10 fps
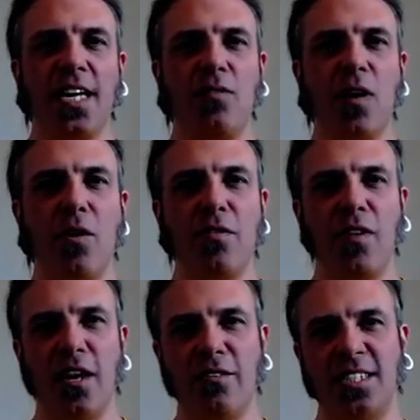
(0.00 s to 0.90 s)

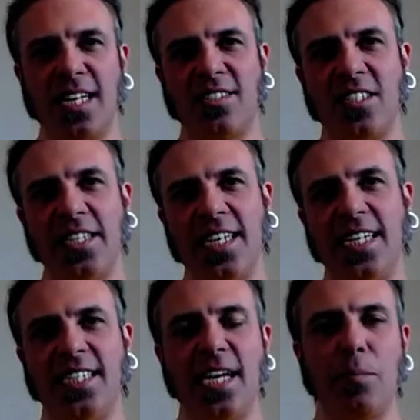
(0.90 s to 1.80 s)
coronavirus that's
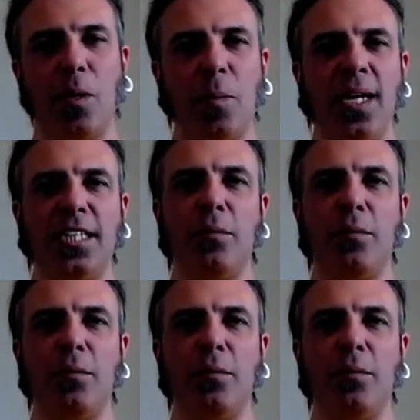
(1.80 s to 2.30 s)
circulating in our population.